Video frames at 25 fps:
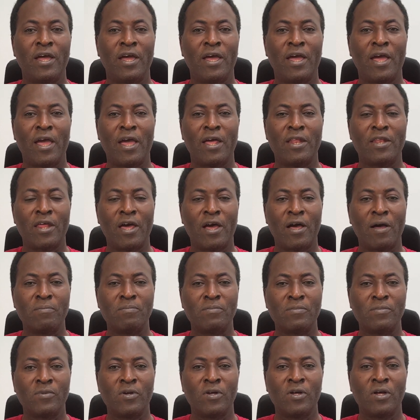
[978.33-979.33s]
and
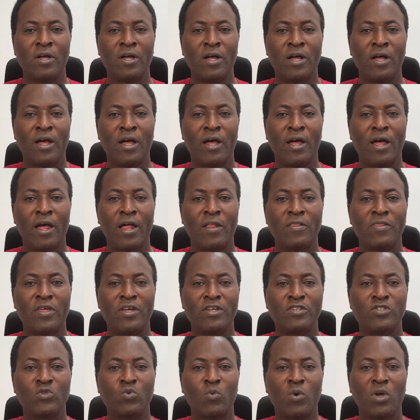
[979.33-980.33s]

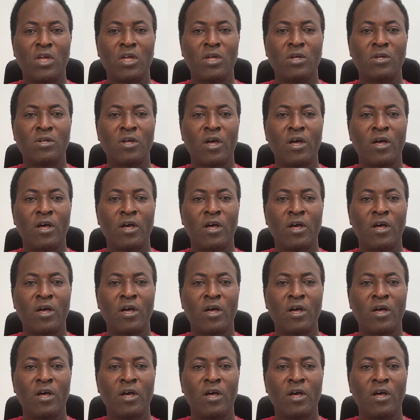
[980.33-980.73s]
this we